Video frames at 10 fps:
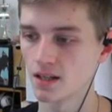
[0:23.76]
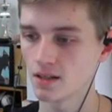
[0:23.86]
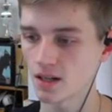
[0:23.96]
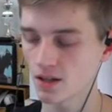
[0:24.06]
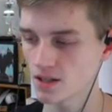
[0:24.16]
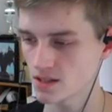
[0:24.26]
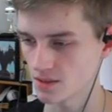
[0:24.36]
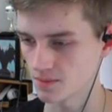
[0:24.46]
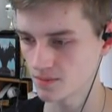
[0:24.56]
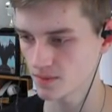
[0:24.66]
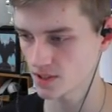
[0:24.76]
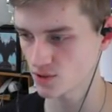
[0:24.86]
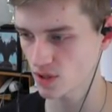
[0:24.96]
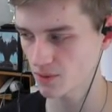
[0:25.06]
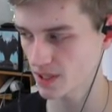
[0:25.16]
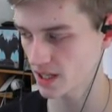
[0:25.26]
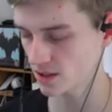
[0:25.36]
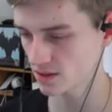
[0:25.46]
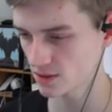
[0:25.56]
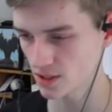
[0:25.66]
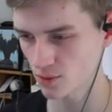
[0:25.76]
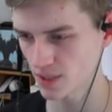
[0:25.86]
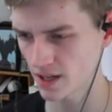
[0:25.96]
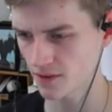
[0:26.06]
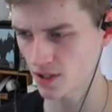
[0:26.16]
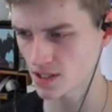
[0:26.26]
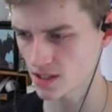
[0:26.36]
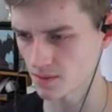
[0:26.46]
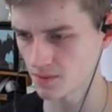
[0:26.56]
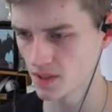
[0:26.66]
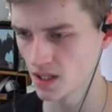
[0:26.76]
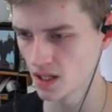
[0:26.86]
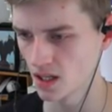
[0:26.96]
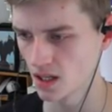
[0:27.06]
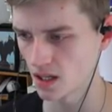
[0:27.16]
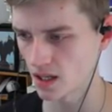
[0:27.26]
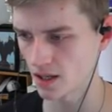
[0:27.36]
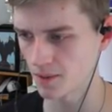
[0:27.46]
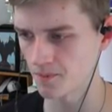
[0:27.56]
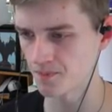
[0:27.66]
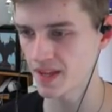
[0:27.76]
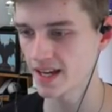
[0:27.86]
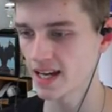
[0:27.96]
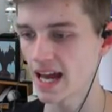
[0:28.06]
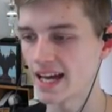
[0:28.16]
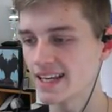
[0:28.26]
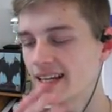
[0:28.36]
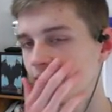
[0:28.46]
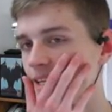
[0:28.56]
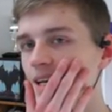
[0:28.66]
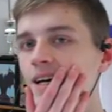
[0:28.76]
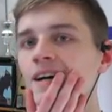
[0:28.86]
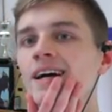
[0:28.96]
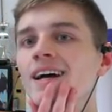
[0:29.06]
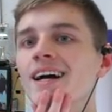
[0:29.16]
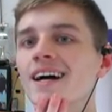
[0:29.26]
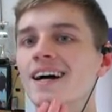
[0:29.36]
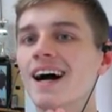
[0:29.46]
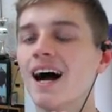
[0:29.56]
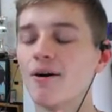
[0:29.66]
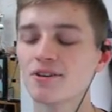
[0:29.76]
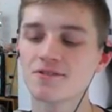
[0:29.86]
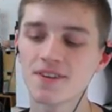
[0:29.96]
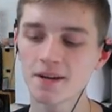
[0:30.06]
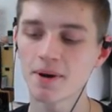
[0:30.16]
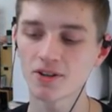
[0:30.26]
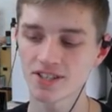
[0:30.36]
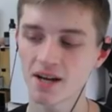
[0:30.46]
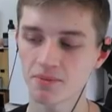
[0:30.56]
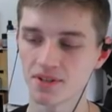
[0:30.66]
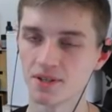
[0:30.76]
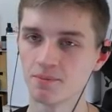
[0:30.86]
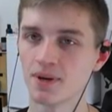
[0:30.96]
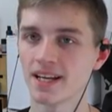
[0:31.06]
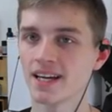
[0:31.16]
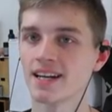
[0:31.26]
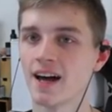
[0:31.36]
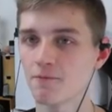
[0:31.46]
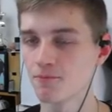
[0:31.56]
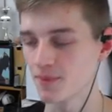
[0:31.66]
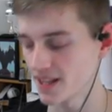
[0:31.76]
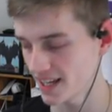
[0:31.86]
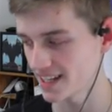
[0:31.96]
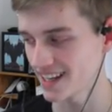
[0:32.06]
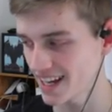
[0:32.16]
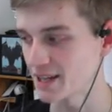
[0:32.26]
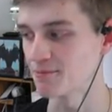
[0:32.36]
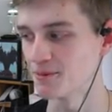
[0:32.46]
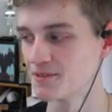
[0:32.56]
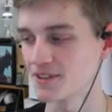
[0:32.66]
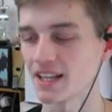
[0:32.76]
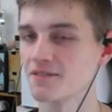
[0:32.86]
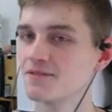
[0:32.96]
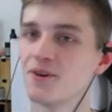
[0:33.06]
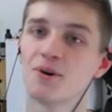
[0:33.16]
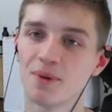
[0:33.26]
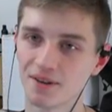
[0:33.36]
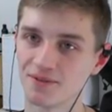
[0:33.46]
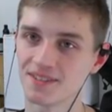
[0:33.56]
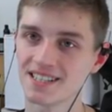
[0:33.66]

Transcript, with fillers: not a custom because I don't really have, don't really have custom. Um, and then I was thinking about Champion, but again, I haven't played the game for like four months,